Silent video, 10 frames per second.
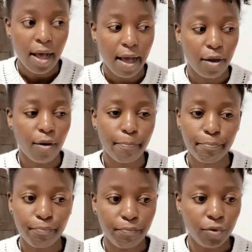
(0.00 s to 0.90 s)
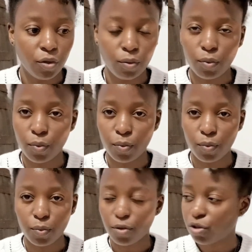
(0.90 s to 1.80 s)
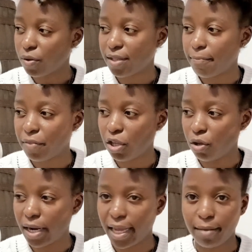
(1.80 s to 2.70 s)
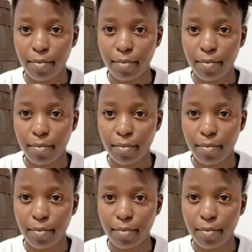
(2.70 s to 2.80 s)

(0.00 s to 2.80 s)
I hope you saw something you like,